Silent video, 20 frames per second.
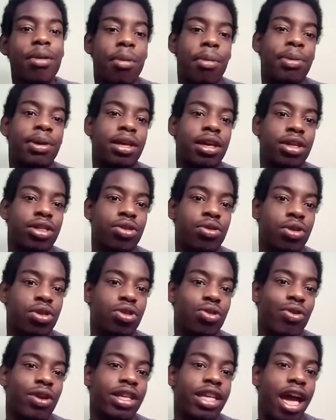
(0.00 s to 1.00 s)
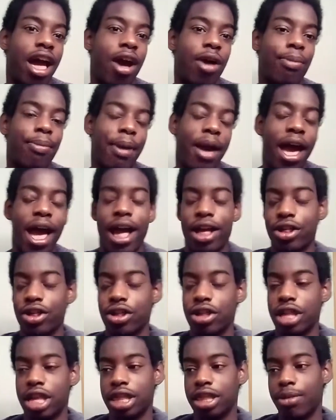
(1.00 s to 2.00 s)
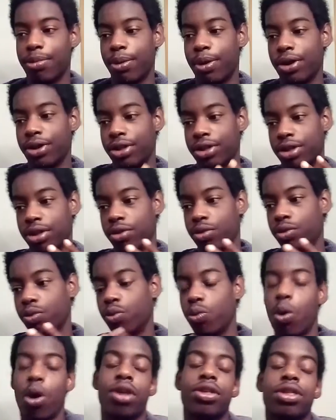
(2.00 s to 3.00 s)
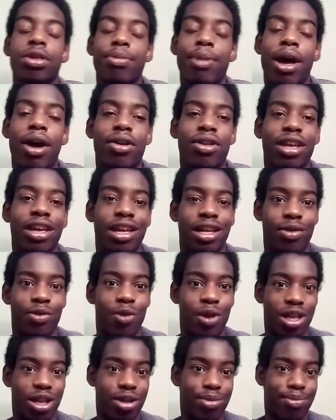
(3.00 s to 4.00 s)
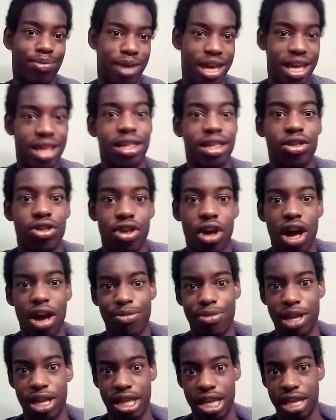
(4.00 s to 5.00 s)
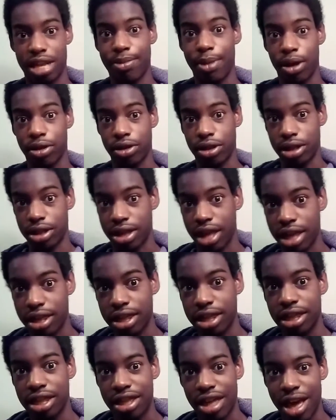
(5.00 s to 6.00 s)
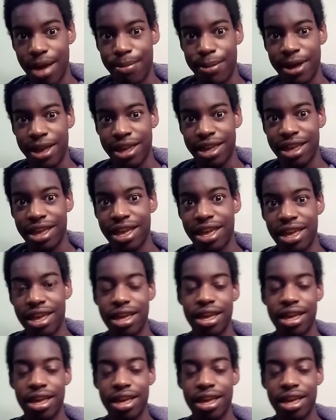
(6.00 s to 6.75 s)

but because you enjoyed how passionate the person was about it and what an amazing job they did about discussing the topic